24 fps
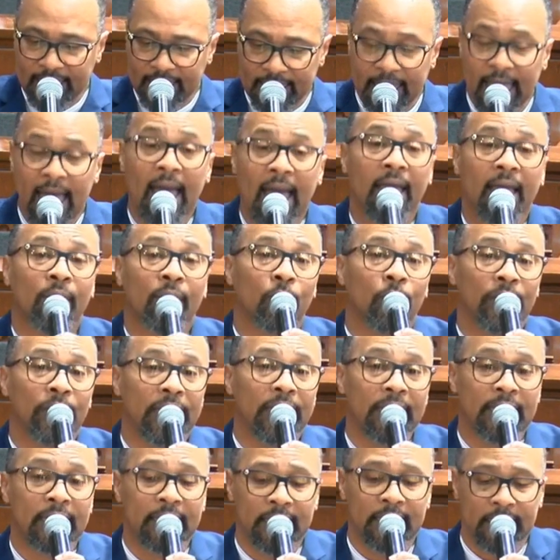that
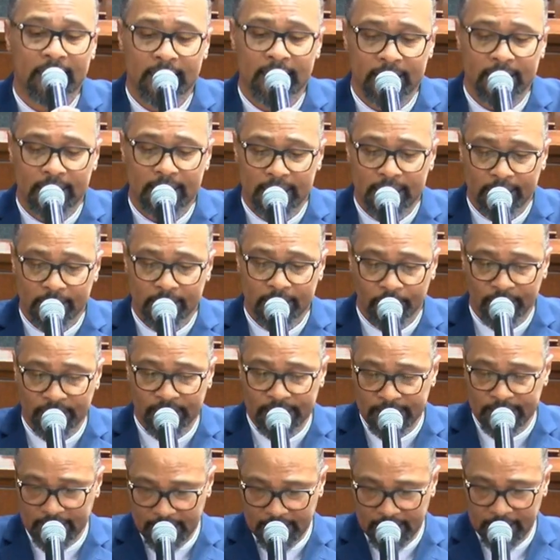we,
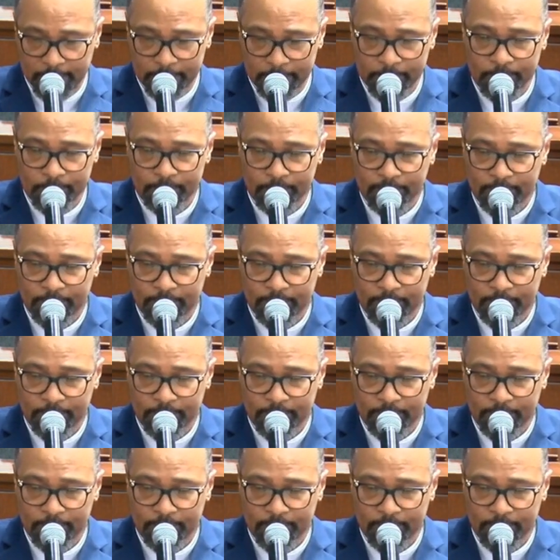we need.